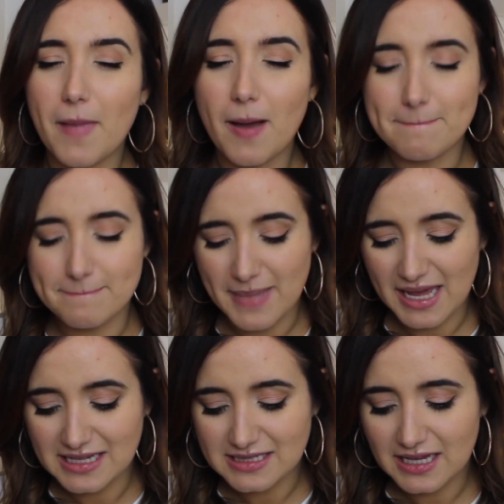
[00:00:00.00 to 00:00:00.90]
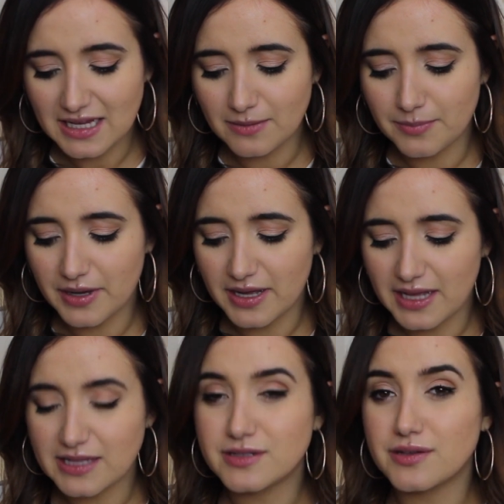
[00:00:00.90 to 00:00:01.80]
amazing, but
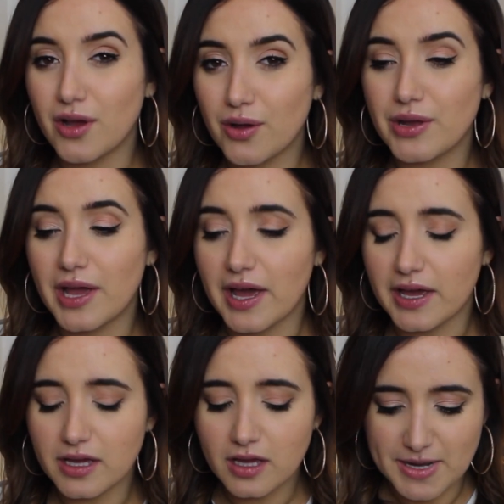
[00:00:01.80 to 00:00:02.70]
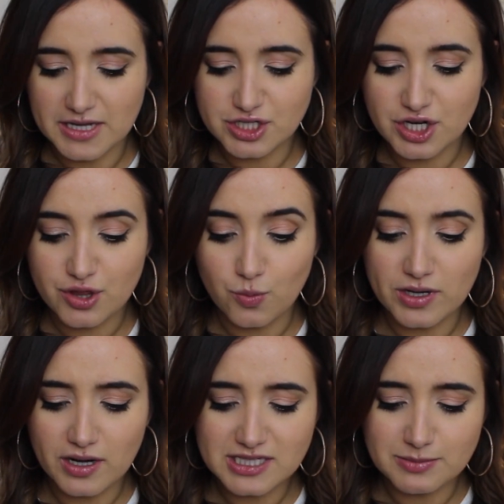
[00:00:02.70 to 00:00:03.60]
it's okay. But the
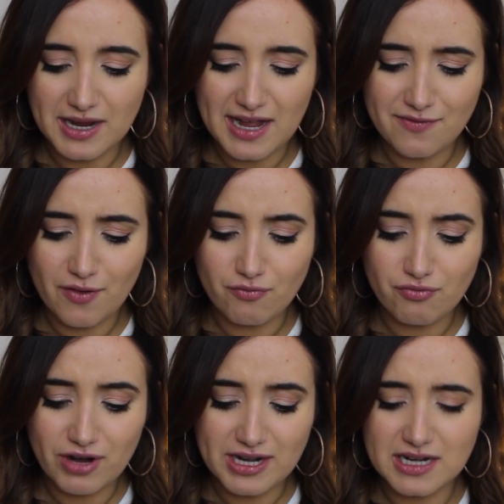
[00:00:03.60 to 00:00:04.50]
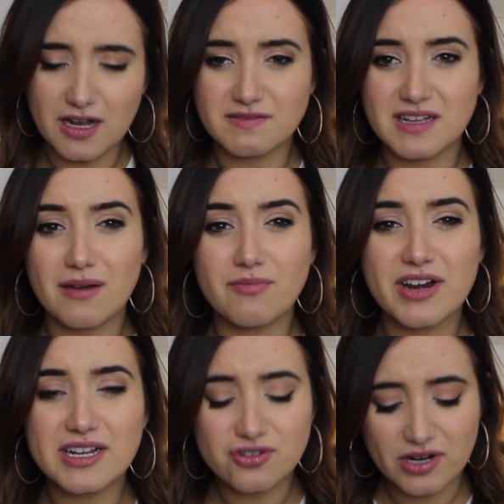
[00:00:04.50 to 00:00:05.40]
one item I have really loved, and I'm
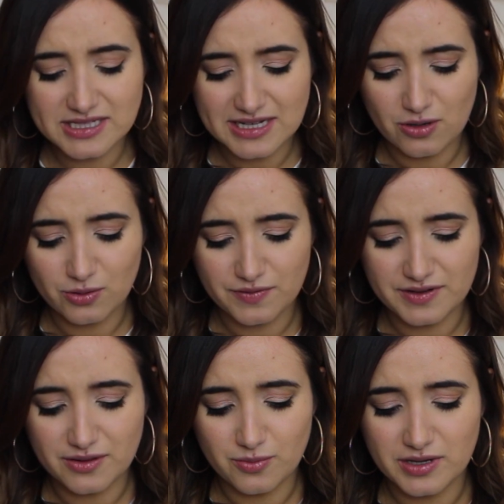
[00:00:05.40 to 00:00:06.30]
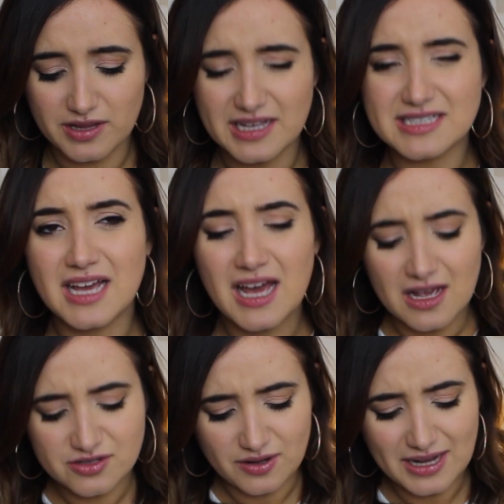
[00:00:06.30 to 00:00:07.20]
really trying to get hold of another one of these.
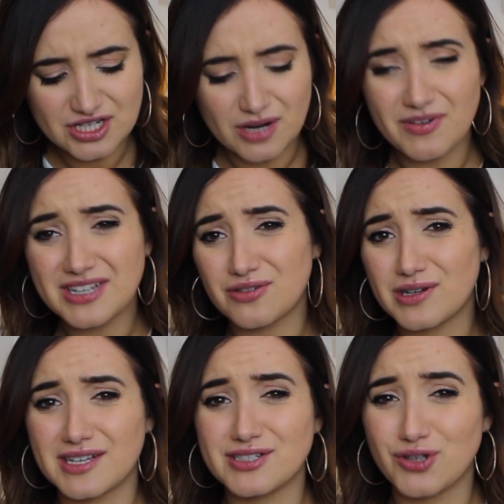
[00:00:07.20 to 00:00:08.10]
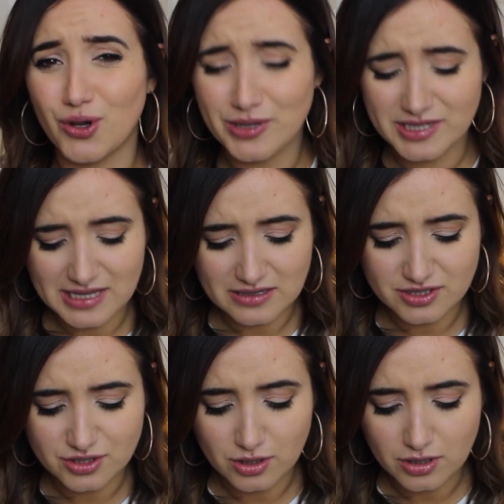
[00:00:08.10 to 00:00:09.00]
So actually I'm really sorry because I know this is out
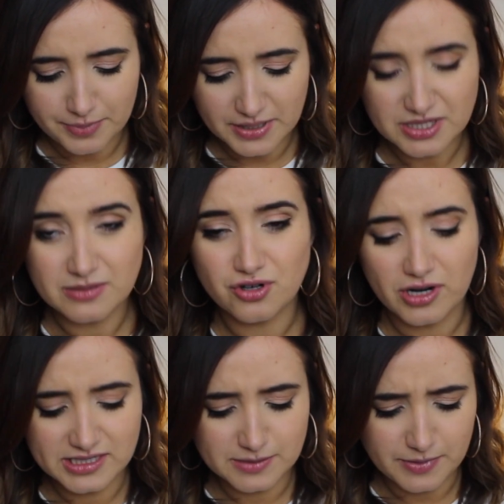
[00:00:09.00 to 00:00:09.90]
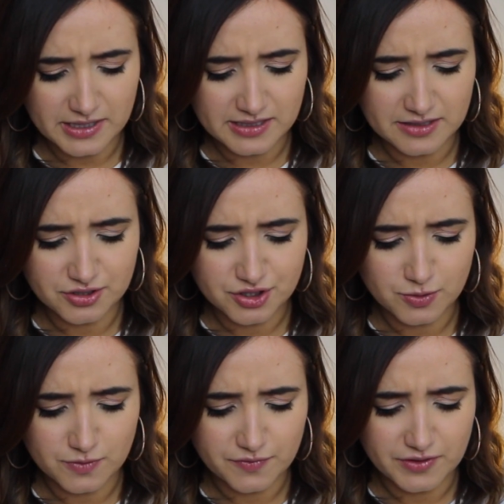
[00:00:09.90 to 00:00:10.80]
of stock, but I'm trying to buy another
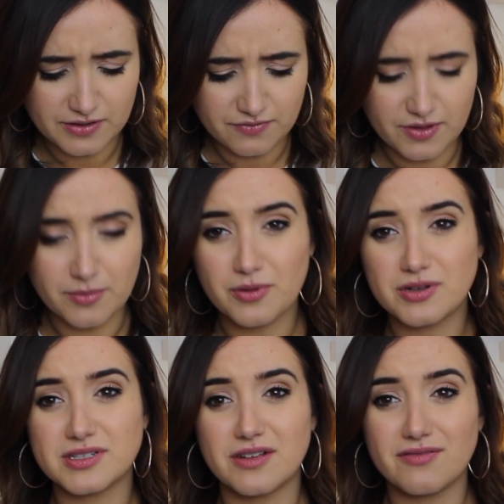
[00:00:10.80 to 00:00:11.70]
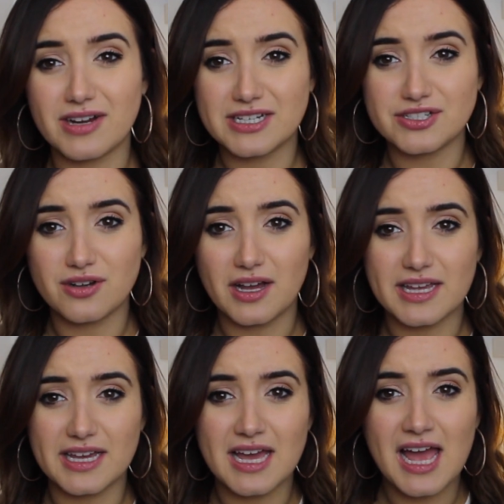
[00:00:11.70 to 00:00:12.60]
two or three of them because I really do
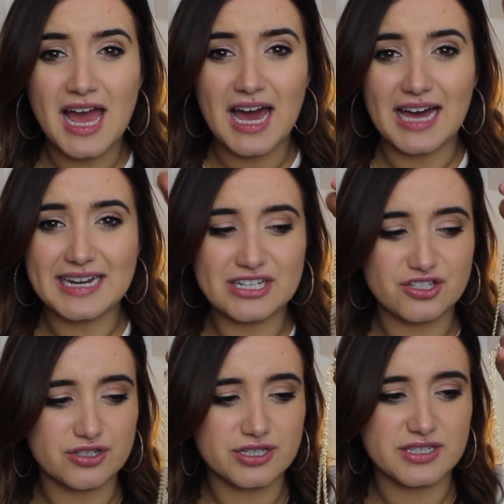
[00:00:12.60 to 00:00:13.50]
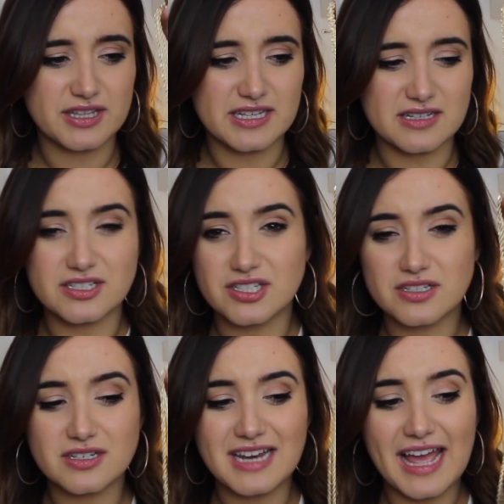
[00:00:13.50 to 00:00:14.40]
like it. And it's just this like
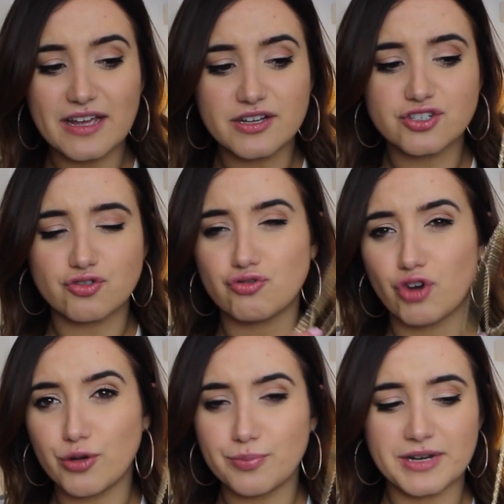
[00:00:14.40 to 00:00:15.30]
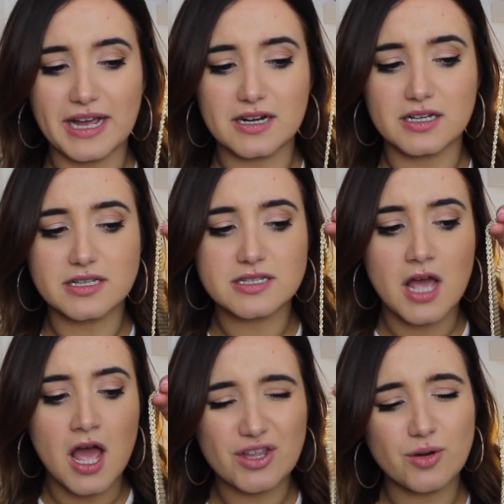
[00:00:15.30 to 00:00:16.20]
layered rope necklace.
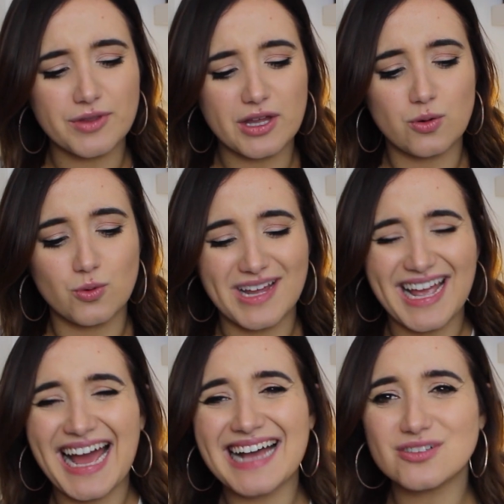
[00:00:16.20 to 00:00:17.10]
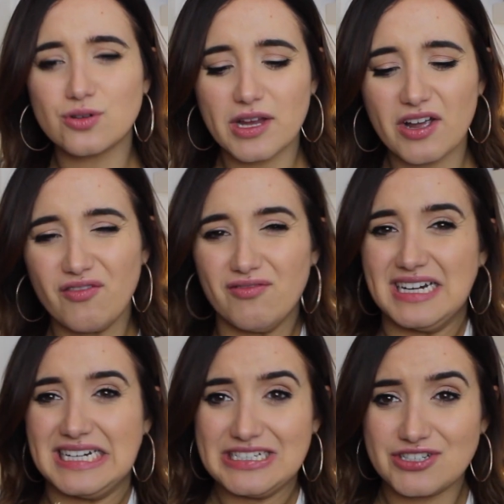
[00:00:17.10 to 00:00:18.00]
I don't know what they call it. It has got like a
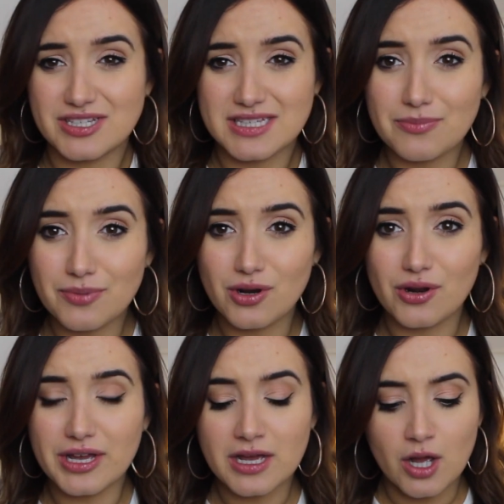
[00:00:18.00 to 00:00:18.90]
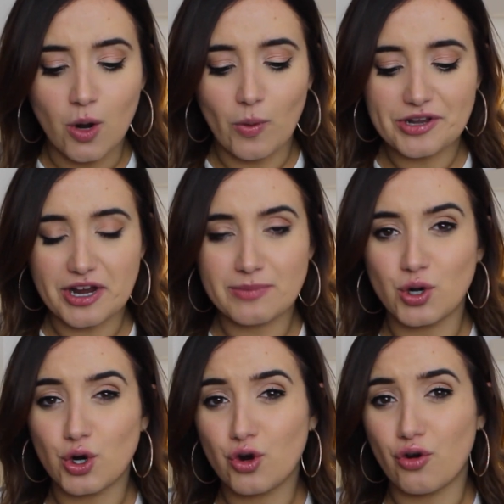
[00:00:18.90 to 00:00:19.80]
religious symbol on it, which I'm
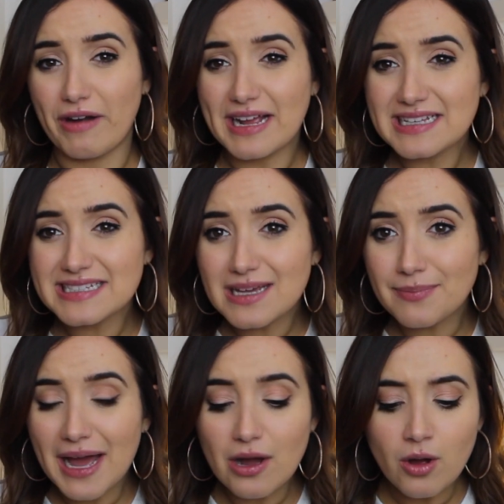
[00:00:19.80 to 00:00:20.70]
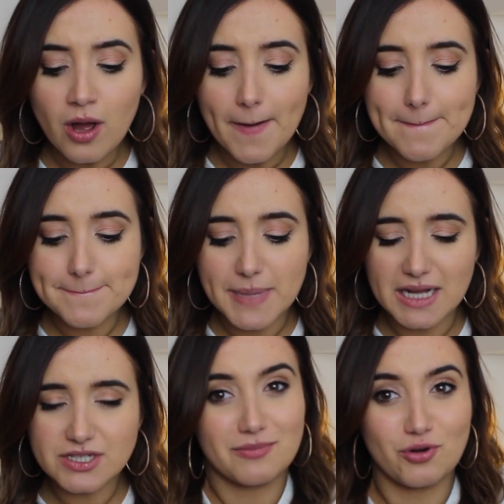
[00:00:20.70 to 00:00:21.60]
not crazy about.
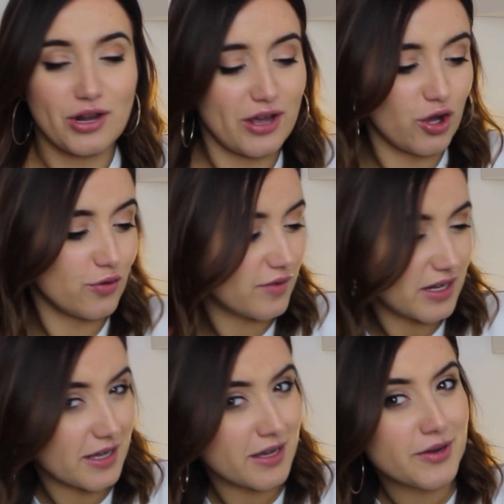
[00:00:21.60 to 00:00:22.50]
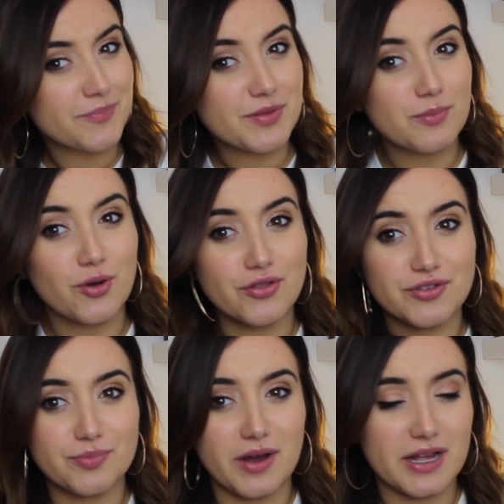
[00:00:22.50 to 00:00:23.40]
But I'm not like overly
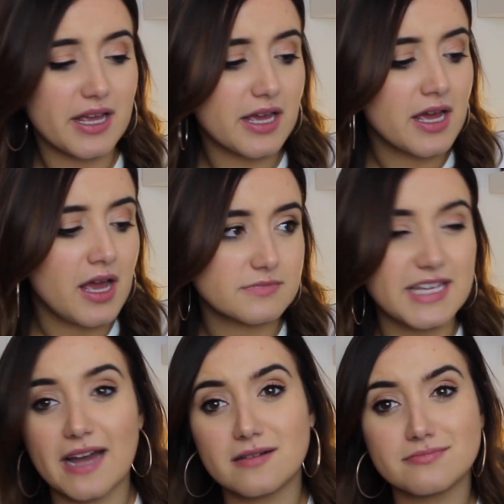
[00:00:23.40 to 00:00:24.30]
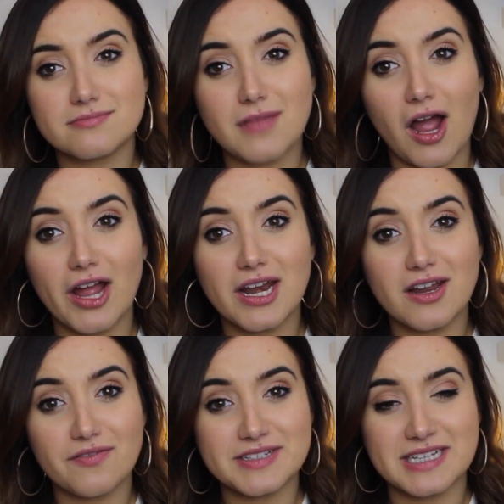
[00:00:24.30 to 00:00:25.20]
bothered by it. Yeah, I
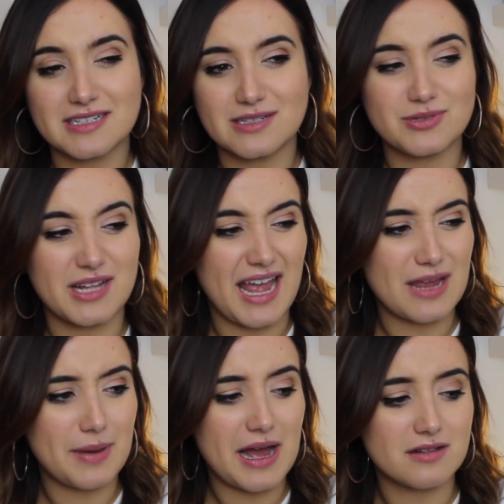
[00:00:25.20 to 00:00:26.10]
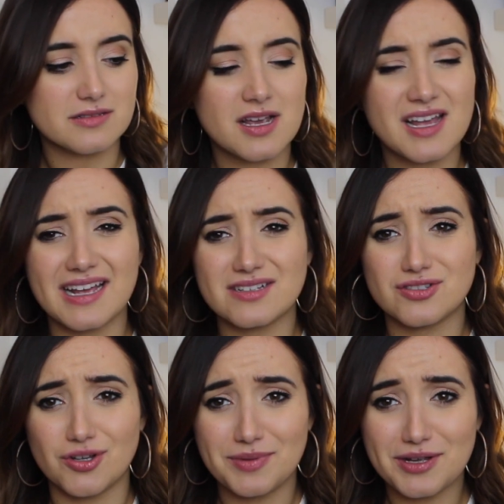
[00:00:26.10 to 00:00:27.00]
love this necklace. It was like £8. Get
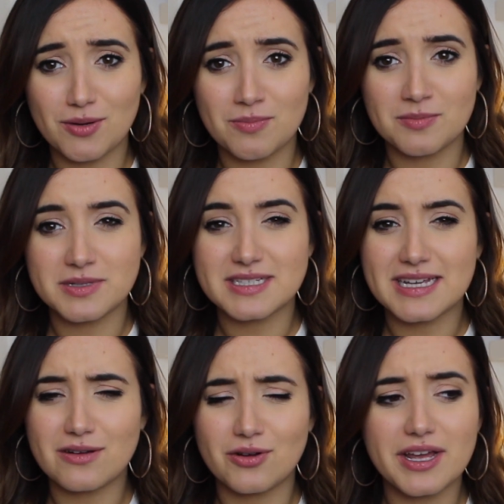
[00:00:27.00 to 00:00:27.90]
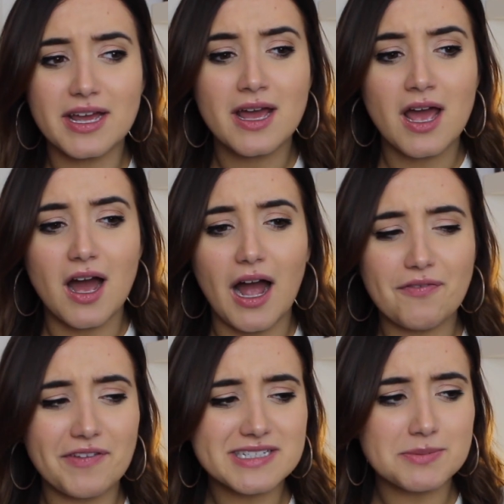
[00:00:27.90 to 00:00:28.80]
so many compliments on it.
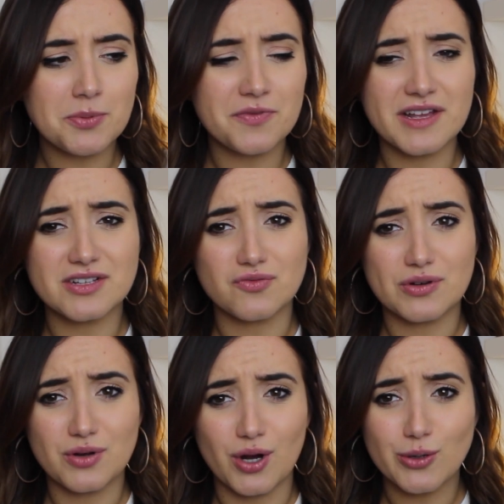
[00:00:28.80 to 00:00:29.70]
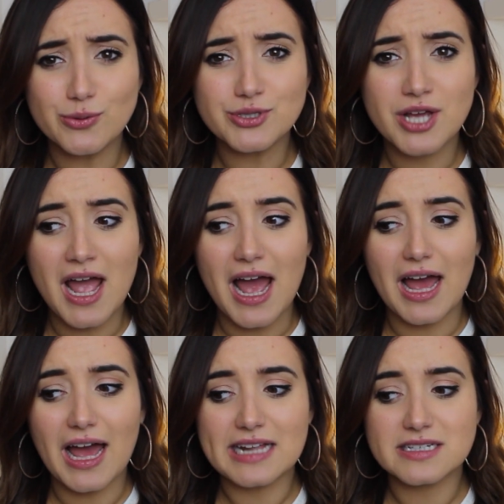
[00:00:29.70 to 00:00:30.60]
I think some people think it's real gold.
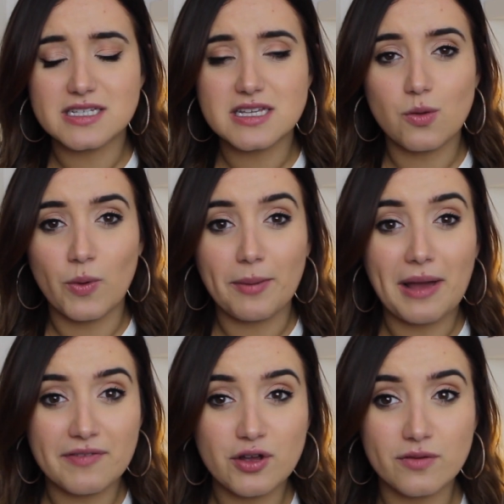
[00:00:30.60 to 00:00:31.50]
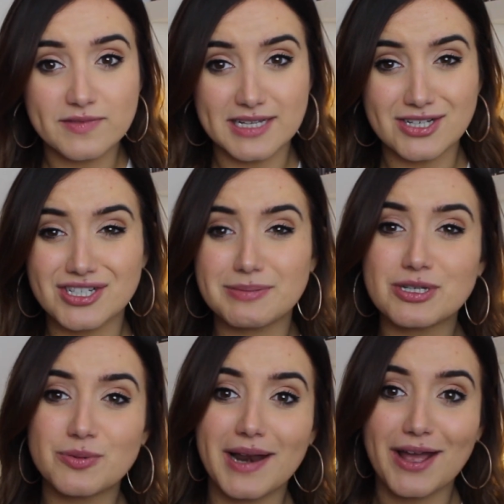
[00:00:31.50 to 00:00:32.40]
And when I'm having conversations,
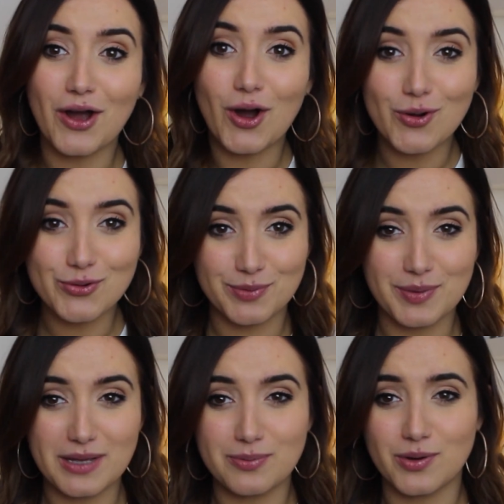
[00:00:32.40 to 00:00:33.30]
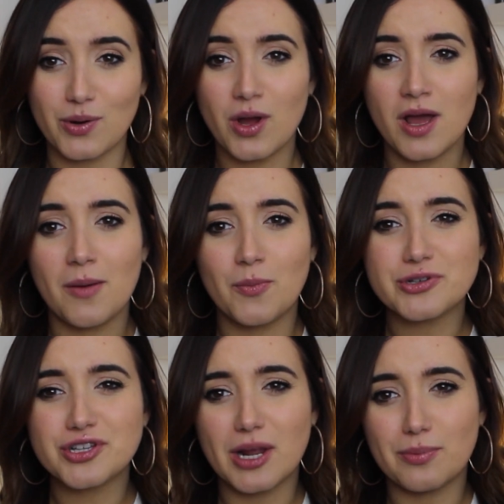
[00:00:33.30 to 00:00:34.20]
especially with like older people, I'm
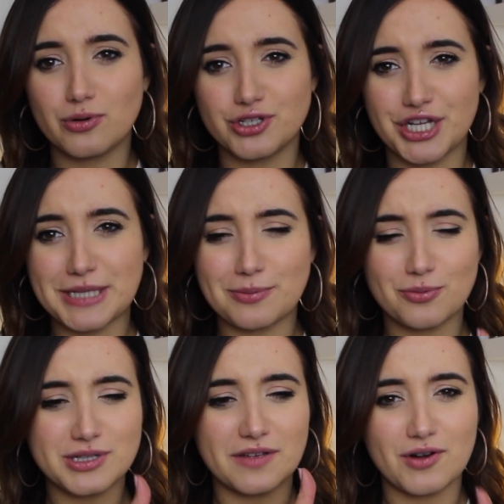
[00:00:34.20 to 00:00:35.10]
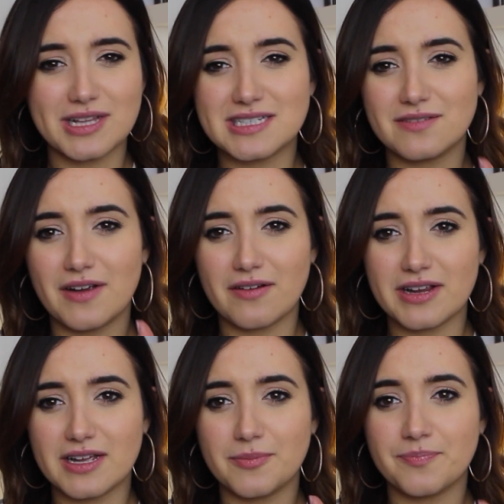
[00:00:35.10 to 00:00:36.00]
also like Portuguese people because I feel like this is a
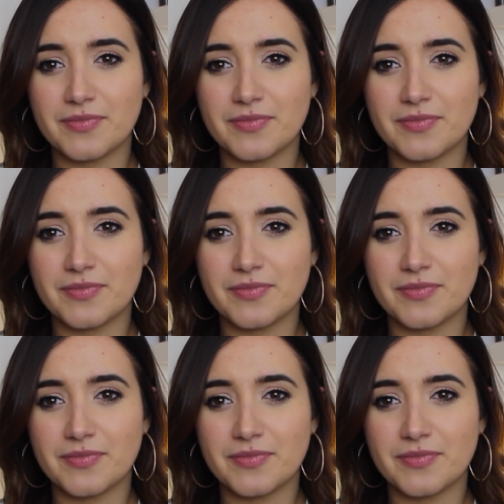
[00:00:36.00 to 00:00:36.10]
very